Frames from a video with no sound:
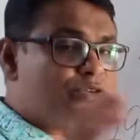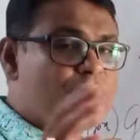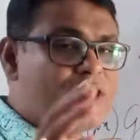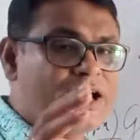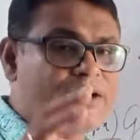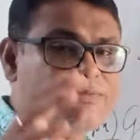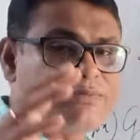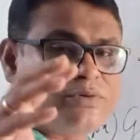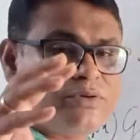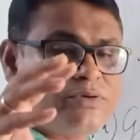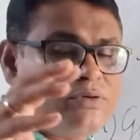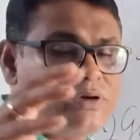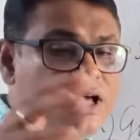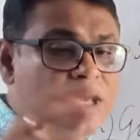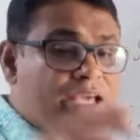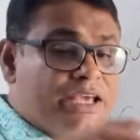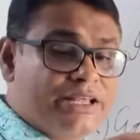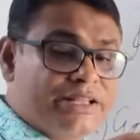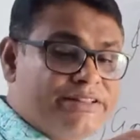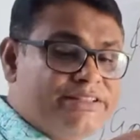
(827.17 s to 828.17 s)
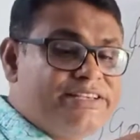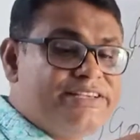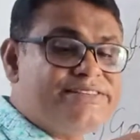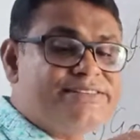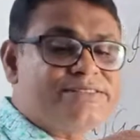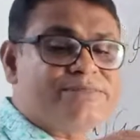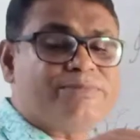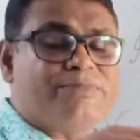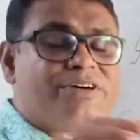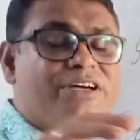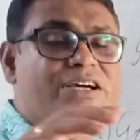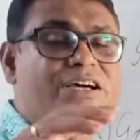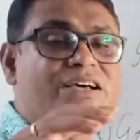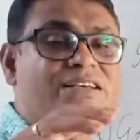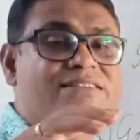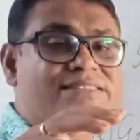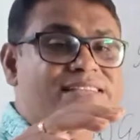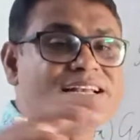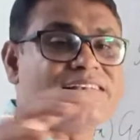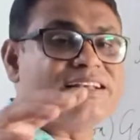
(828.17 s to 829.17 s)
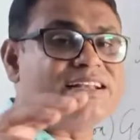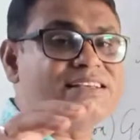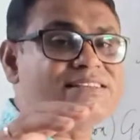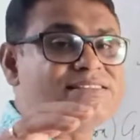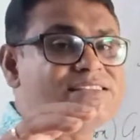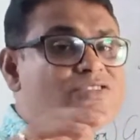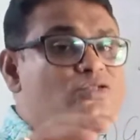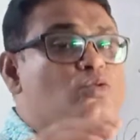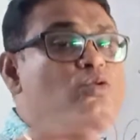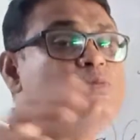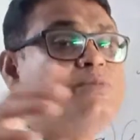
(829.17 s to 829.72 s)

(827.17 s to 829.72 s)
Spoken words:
have to, these sentences will be